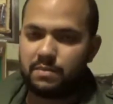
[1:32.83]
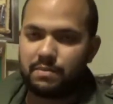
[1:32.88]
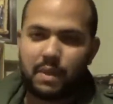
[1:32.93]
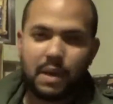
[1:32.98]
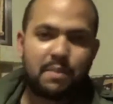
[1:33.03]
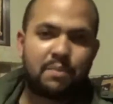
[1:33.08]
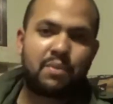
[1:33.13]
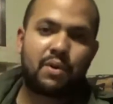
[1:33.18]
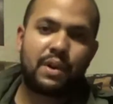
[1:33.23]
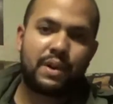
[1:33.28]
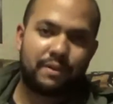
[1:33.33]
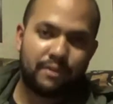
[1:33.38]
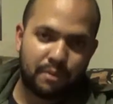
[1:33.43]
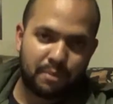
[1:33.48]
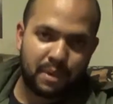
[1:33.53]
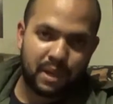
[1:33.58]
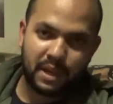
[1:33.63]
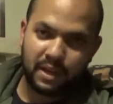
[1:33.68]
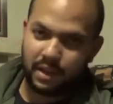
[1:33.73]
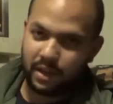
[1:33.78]
my brief
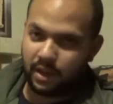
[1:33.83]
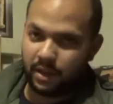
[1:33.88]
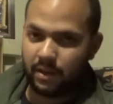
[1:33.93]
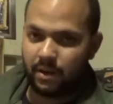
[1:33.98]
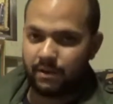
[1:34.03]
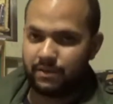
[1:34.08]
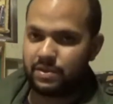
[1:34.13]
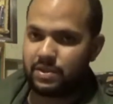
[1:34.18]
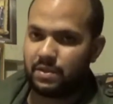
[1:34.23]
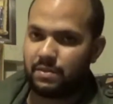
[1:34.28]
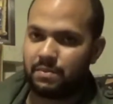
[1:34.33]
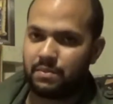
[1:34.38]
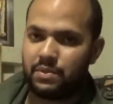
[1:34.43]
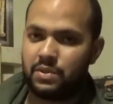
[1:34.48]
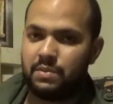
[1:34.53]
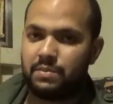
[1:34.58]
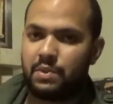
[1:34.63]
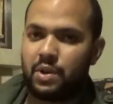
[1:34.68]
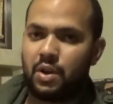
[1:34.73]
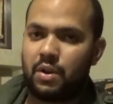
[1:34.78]
opinion of
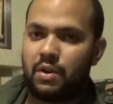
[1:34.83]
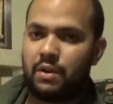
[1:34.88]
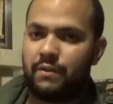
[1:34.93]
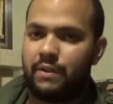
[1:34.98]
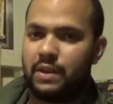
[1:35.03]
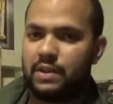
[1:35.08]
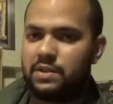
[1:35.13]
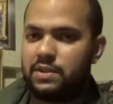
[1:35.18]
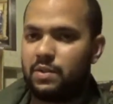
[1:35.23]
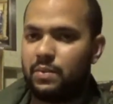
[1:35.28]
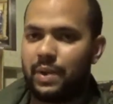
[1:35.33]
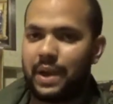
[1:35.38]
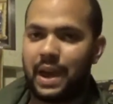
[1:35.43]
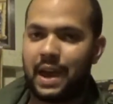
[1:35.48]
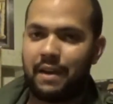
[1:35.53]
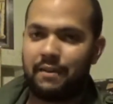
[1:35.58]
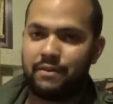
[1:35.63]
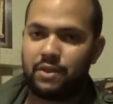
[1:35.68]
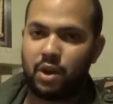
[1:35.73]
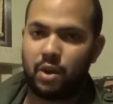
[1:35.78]
some current events that we
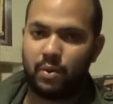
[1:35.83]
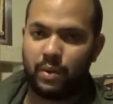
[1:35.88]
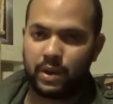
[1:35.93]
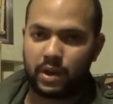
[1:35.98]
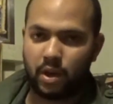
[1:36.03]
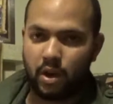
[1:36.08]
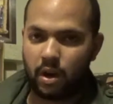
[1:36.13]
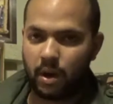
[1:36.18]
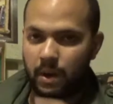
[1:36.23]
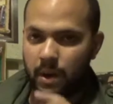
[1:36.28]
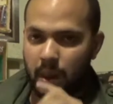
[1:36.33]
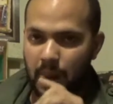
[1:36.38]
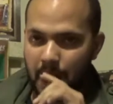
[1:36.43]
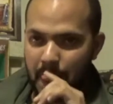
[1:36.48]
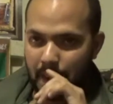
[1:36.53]
have going on.